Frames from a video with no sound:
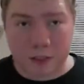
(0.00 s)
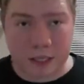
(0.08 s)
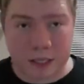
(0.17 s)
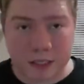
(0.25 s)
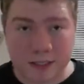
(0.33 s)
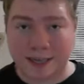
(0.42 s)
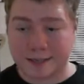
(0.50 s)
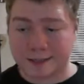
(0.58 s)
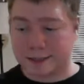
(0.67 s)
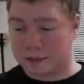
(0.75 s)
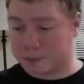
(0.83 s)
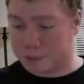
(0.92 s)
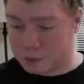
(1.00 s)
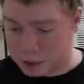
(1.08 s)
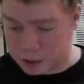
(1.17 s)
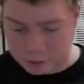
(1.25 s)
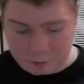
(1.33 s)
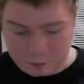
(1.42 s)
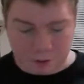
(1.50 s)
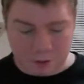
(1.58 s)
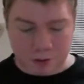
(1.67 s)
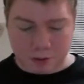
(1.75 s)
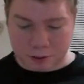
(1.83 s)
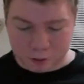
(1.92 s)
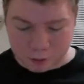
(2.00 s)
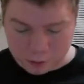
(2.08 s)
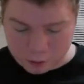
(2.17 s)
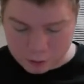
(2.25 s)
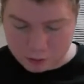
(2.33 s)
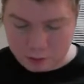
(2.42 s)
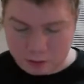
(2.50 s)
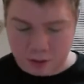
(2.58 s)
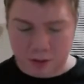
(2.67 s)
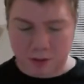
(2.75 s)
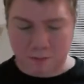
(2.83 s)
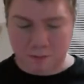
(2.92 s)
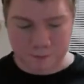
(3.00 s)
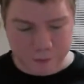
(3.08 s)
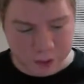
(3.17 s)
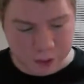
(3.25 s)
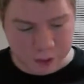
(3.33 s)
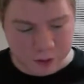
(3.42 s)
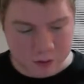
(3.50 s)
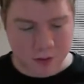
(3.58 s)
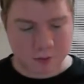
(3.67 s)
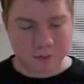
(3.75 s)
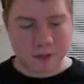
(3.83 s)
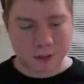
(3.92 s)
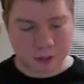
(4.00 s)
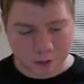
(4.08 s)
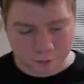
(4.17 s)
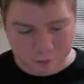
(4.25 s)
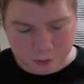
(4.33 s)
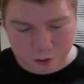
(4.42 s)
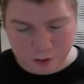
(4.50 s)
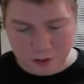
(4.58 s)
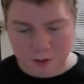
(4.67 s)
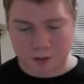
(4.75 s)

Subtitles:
That's just bullshit, in my opinion. Alright, next up, stage 3.